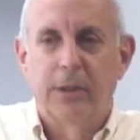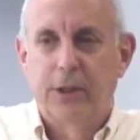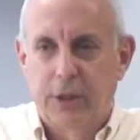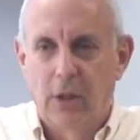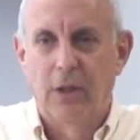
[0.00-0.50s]
It's
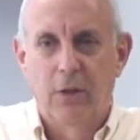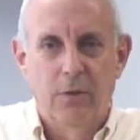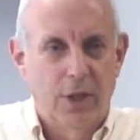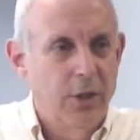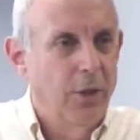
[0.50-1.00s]
still a
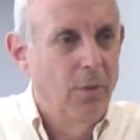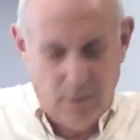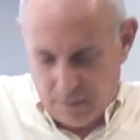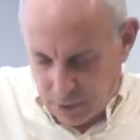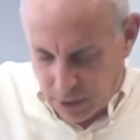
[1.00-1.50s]
huge issue
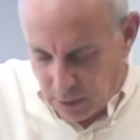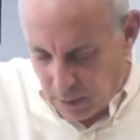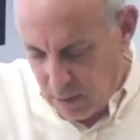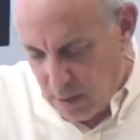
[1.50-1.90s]
in Brazil.